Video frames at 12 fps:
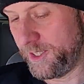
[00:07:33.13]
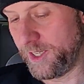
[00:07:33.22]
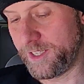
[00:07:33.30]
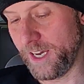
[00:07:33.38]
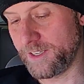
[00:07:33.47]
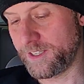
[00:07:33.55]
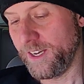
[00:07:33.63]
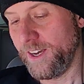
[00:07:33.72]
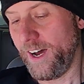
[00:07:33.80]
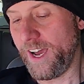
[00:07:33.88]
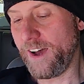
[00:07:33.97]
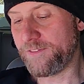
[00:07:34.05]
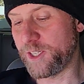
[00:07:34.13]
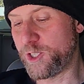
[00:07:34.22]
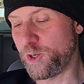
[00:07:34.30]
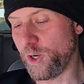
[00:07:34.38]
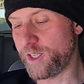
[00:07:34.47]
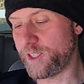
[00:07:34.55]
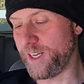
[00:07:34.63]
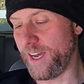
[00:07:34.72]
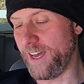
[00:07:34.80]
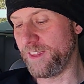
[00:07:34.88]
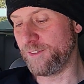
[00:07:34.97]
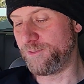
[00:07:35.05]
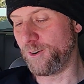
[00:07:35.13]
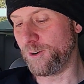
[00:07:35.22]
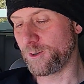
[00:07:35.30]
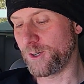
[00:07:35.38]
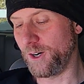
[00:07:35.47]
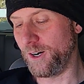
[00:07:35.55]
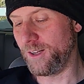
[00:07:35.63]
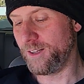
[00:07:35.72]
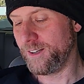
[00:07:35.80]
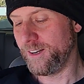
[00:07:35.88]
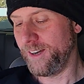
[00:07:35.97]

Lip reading: She says, "I have the choice to end the phone call,